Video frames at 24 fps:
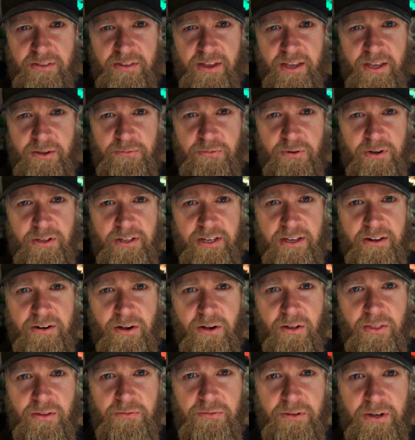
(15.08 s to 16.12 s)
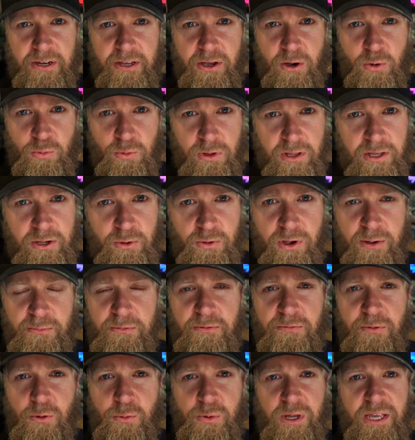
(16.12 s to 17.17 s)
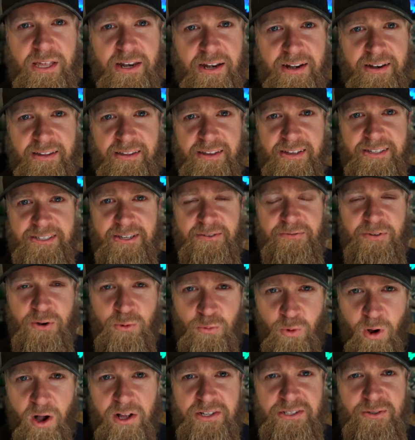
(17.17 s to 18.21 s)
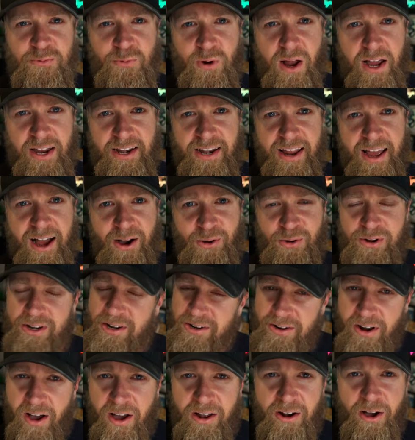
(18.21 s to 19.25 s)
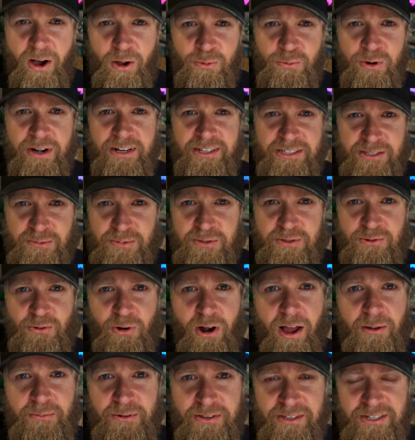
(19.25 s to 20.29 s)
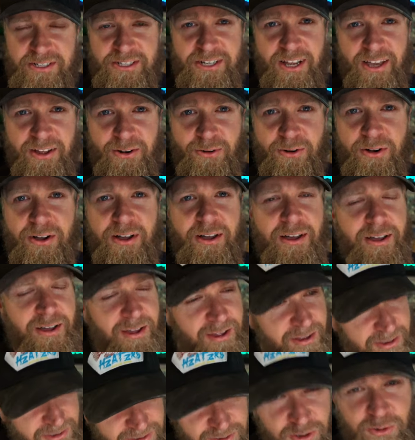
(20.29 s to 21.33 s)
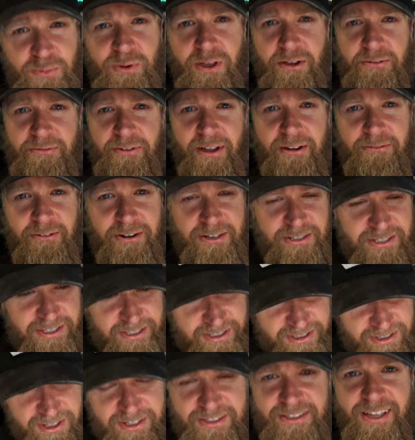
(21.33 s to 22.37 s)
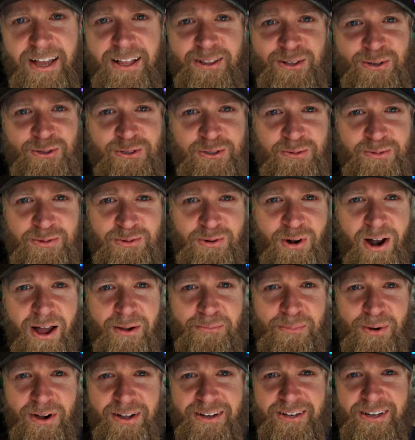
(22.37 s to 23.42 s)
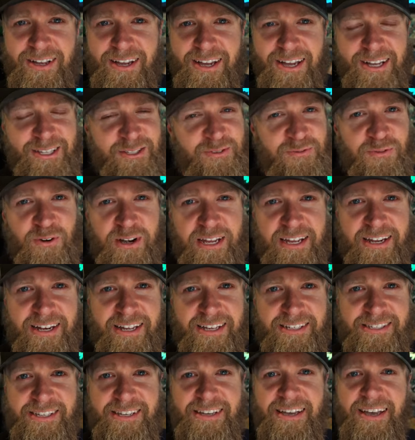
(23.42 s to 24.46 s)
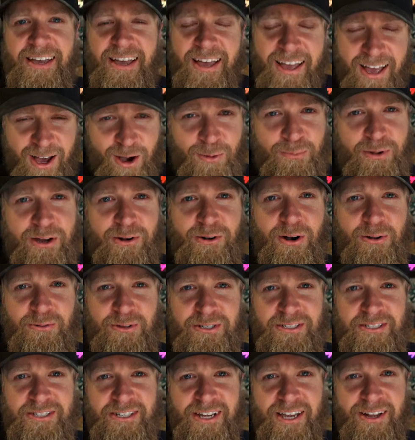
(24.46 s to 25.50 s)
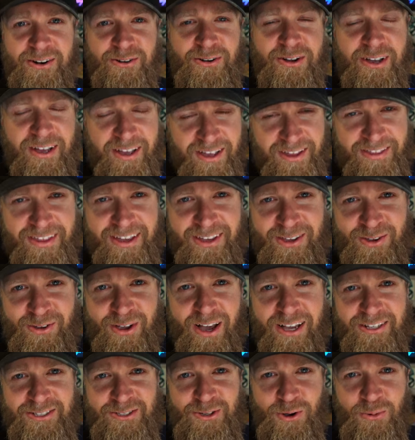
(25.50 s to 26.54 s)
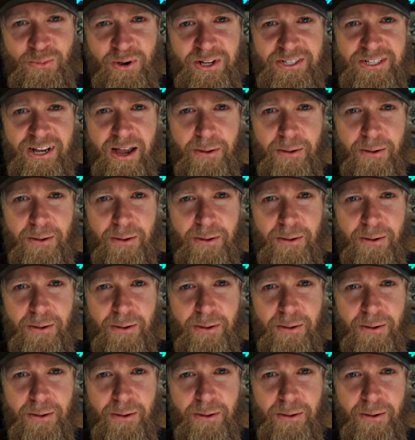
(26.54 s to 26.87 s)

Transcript: Thank you for clicking on the video. Really quick before we get into this, if you're watching right now and you're not already subscribed to the channel, do me a favor and just click that little subscribe button. It's free and easy. Help me grow this channel. Thank you guys so much.